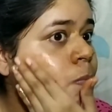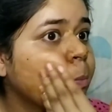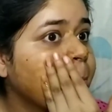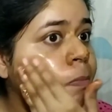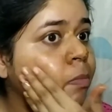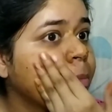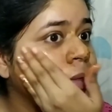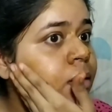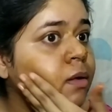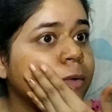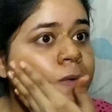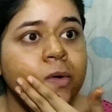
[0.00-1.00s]
But
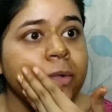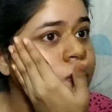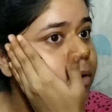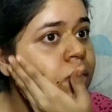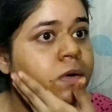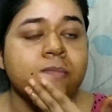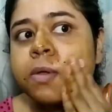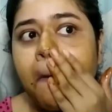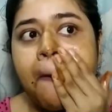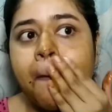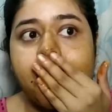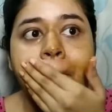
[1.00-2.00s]
I was applying it
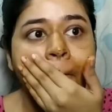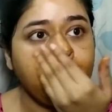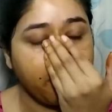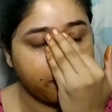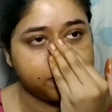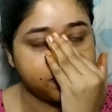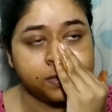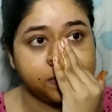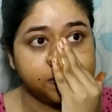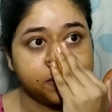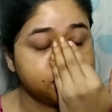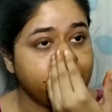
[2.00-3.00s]
very gently,
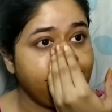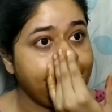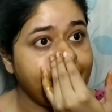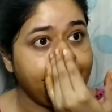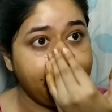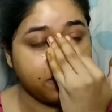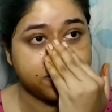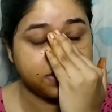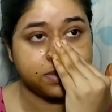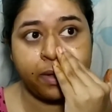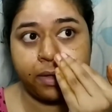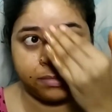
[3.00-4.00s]
concentrating
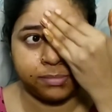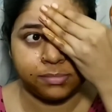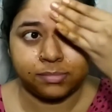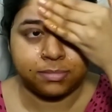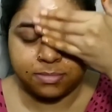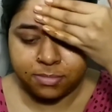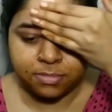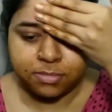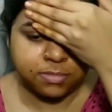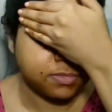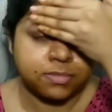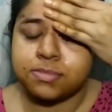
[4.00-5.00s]
mostly on the nose
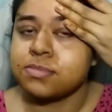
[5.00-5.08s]
area